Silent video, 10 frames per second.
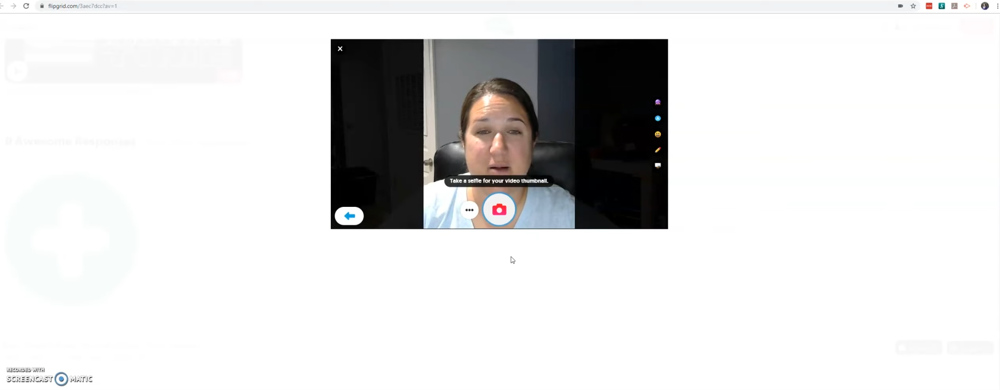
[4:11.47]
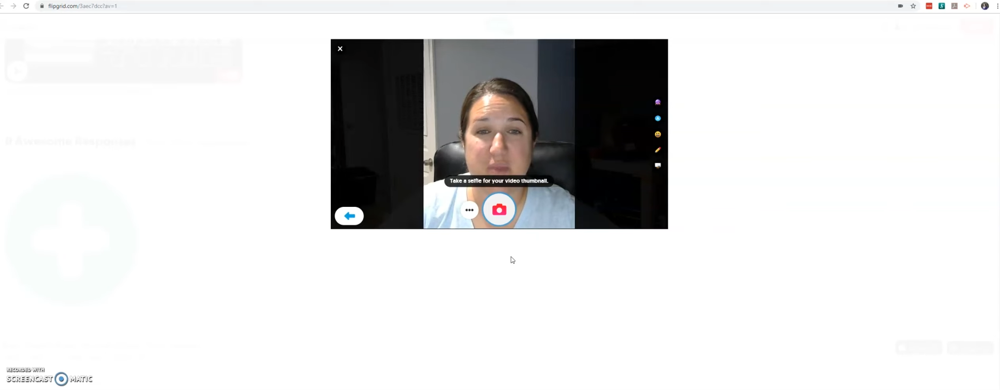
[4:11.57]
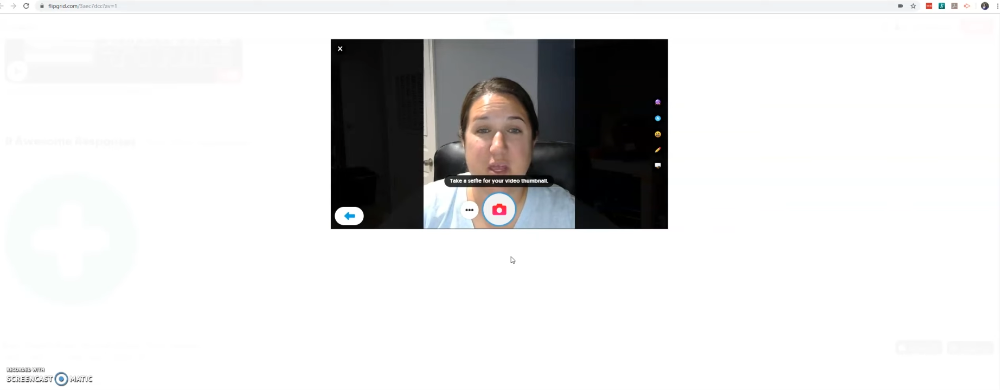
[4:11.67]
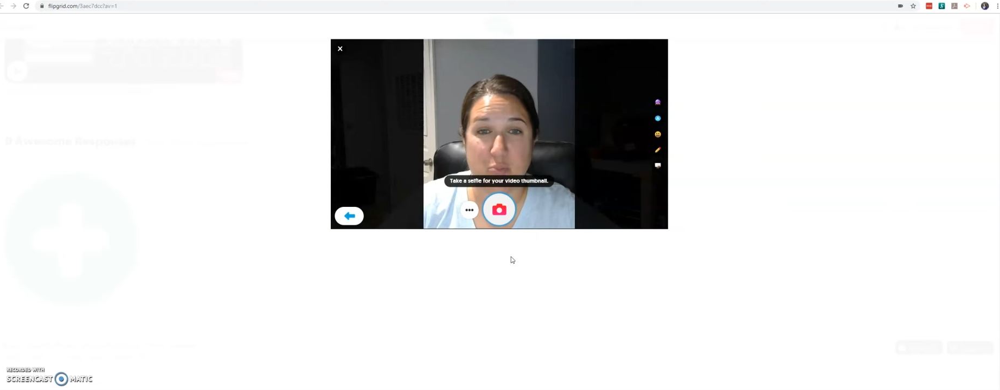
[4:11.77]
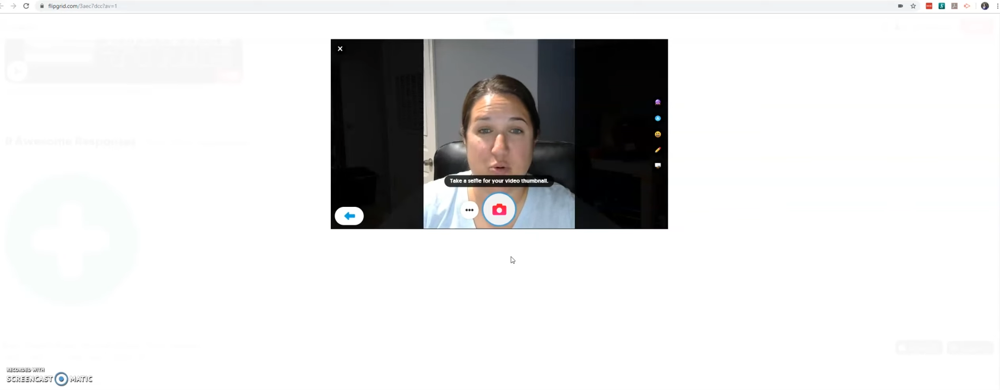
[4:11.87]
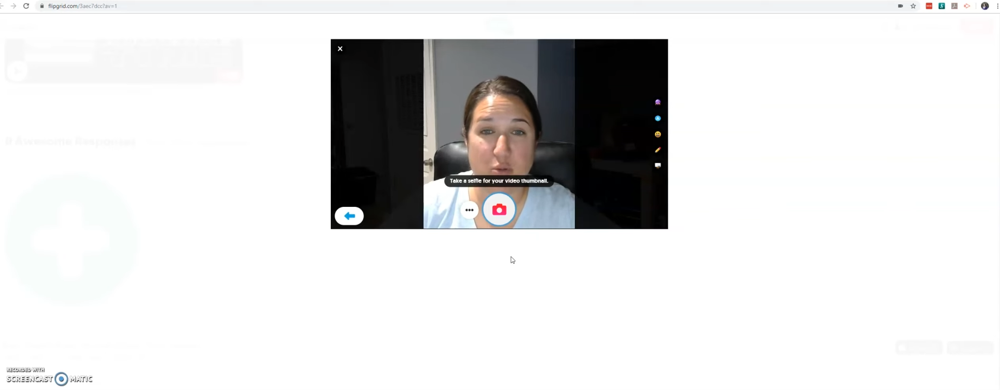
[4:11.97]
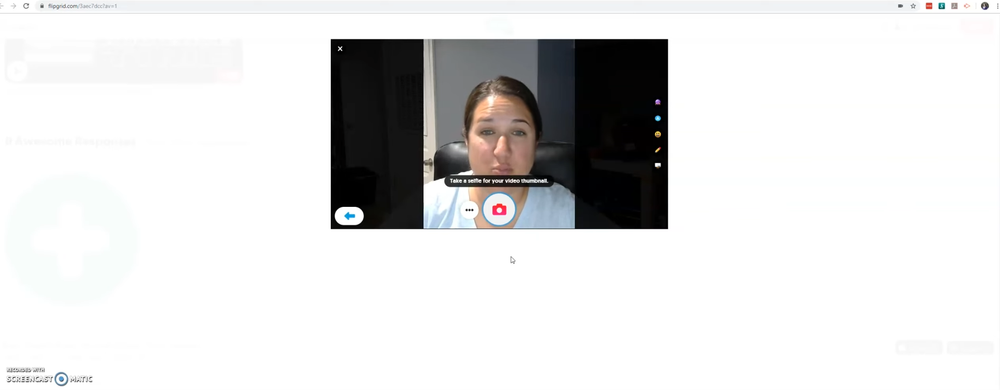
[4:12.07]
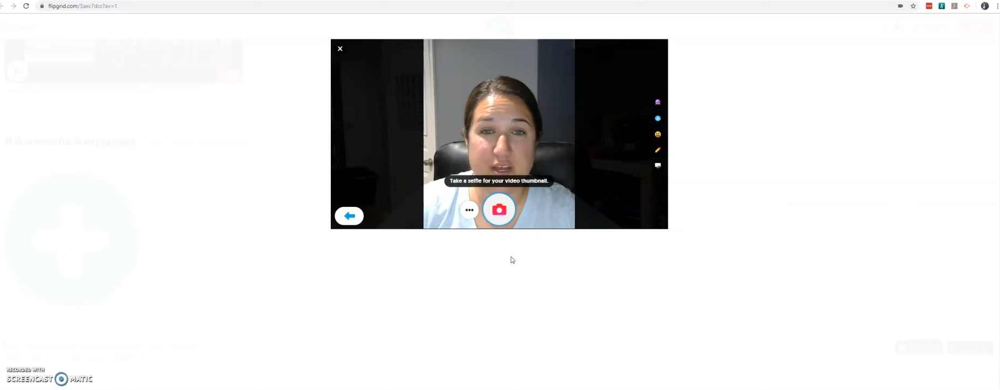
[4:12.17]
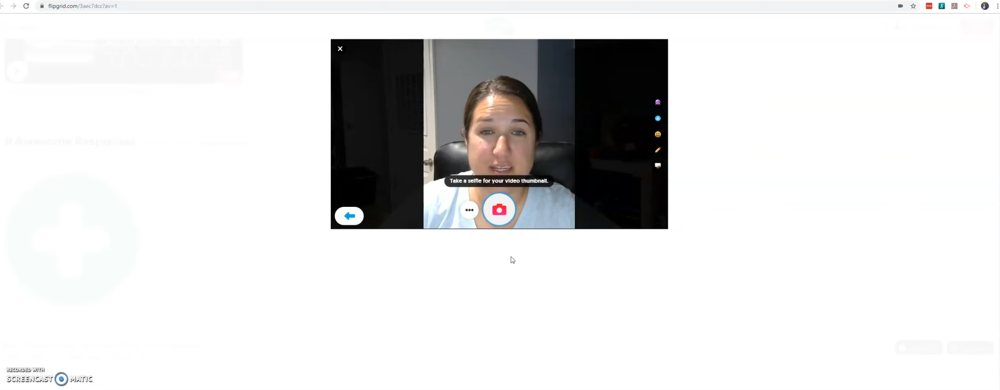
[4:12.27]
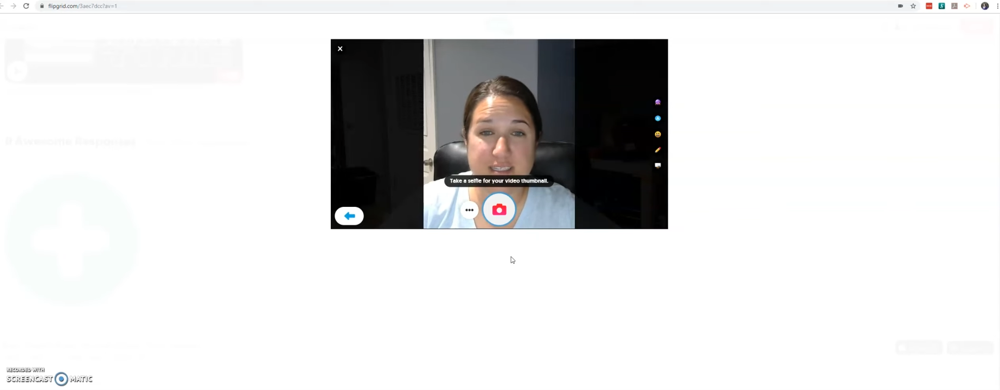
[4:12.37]

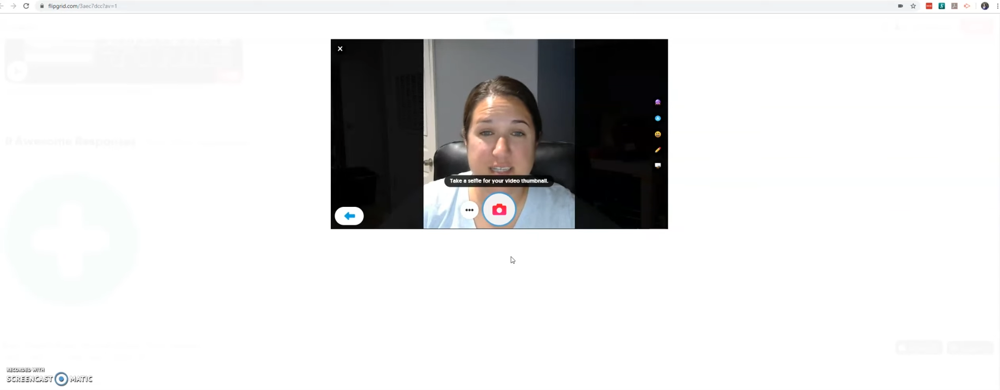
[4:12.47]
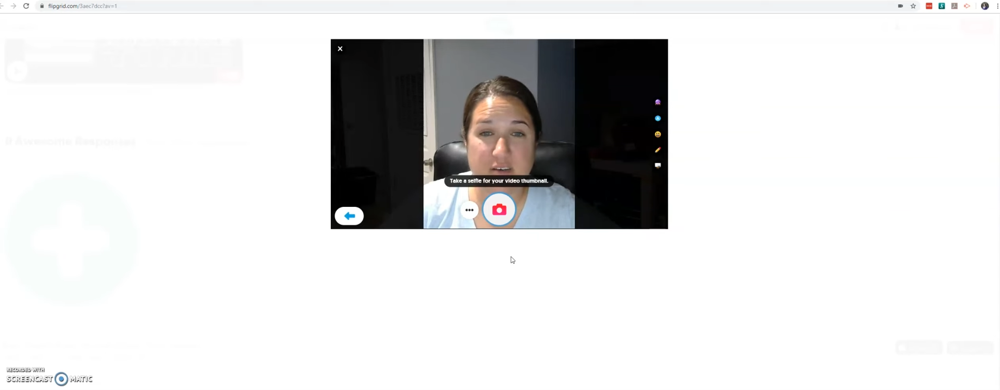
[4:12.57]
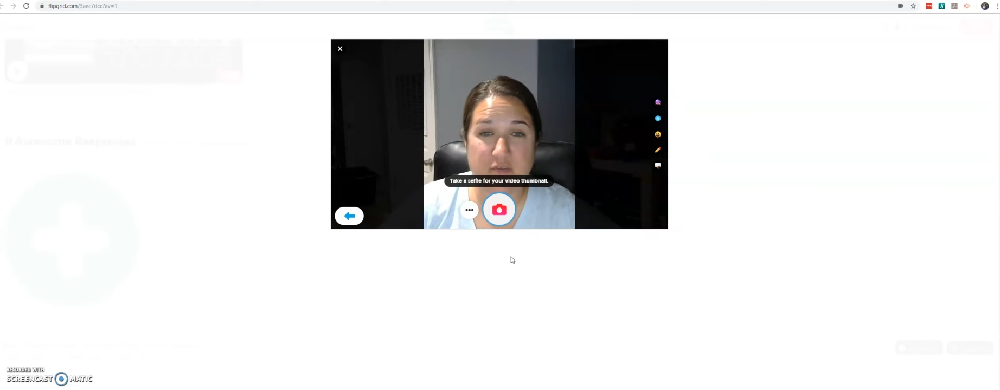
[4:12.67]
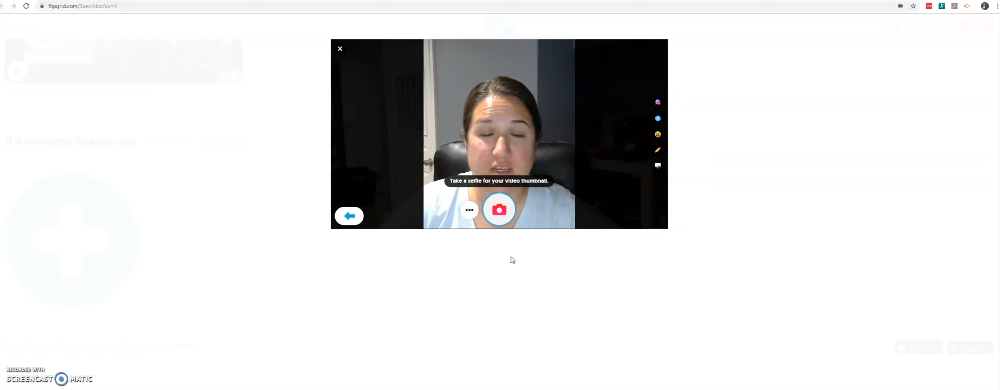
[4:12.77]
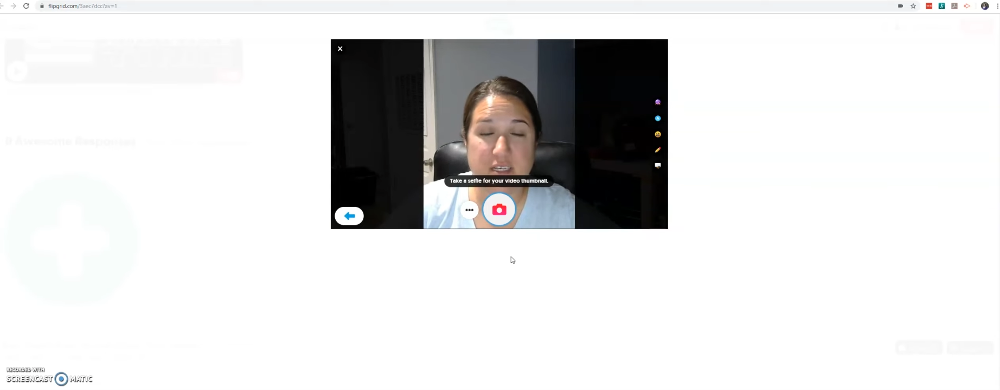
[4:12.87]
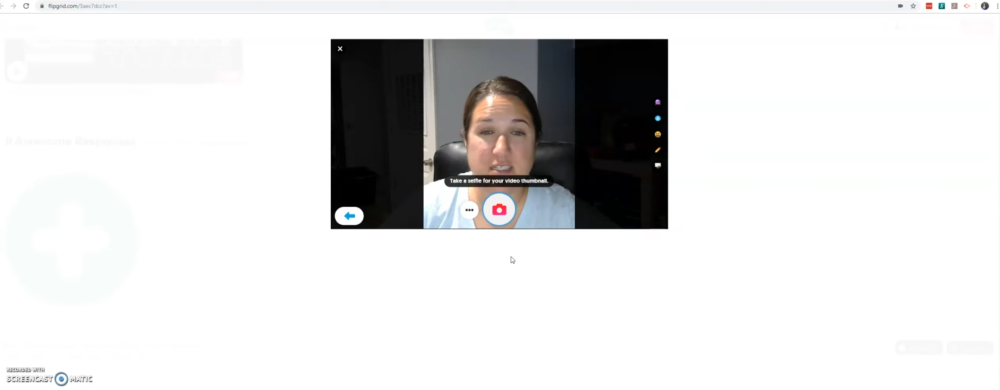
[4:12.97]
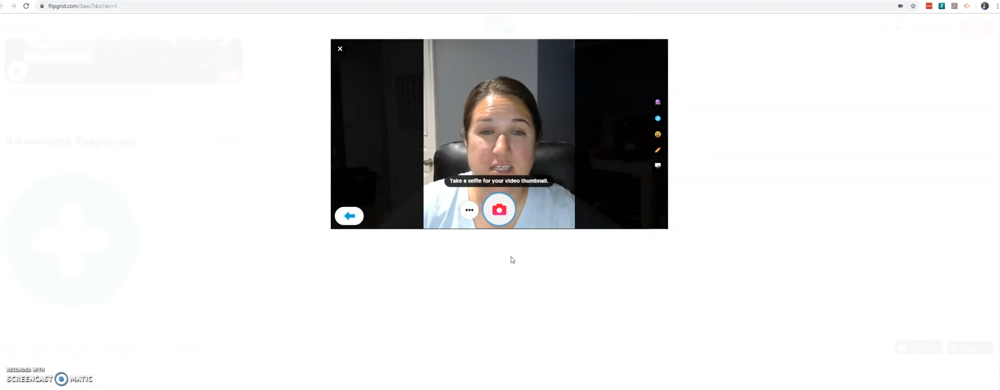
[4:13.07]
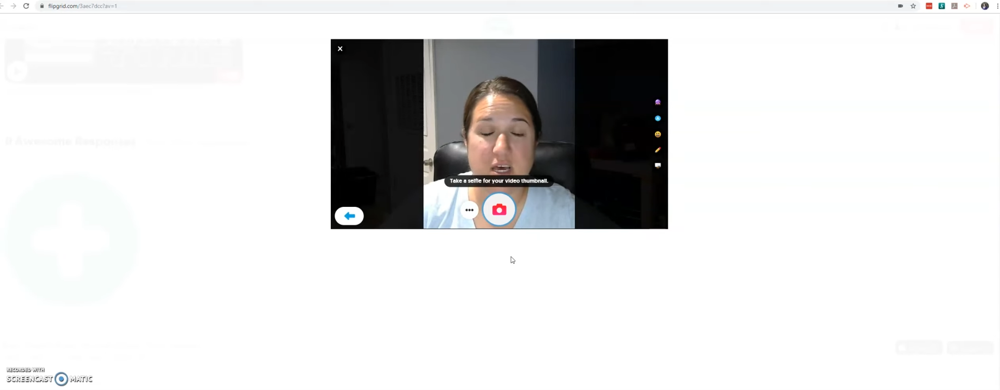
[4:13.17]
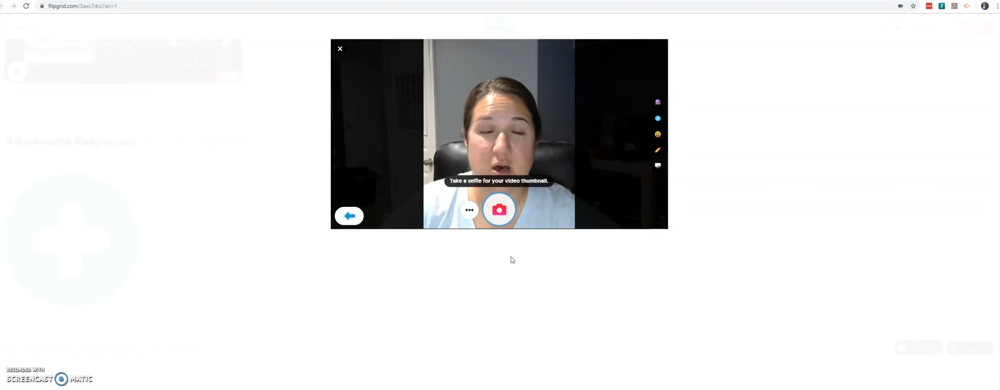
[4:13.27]
inappropriate selfies.